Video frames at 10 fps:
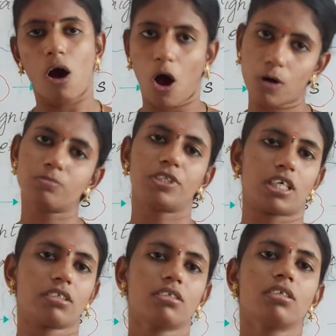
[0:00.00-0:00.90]

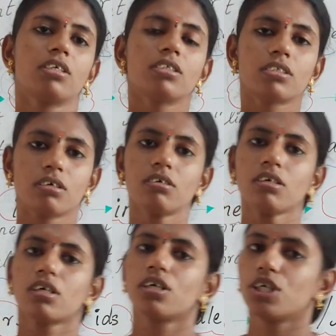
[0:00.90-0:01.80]
object. So
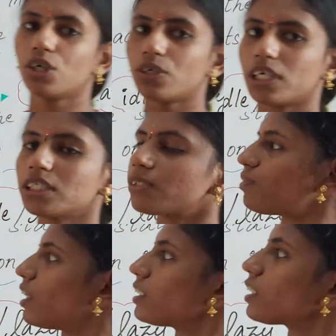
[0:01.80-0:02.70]
Newton's
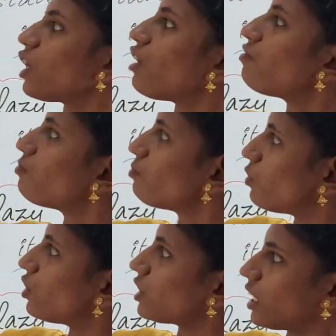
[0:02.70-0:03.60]
first law of
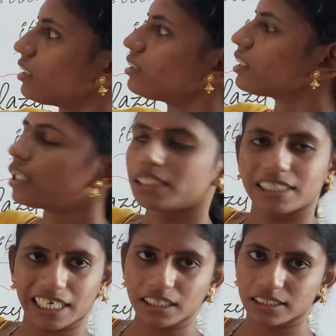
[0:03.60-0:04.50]
motion
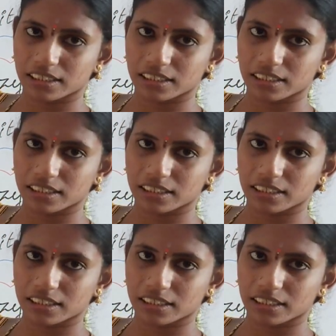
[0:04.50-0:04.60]
states